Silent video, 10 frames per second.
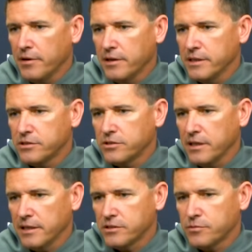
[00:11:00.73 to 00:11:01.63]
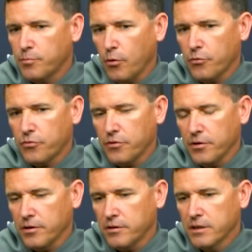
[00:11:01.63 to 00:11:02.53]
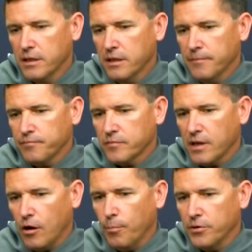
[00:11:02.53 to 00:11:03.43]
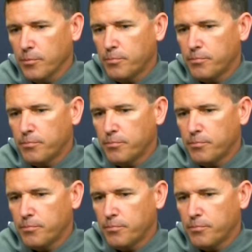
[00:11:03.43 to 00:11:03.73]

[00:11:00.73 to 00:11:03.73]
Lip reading: And it's both helping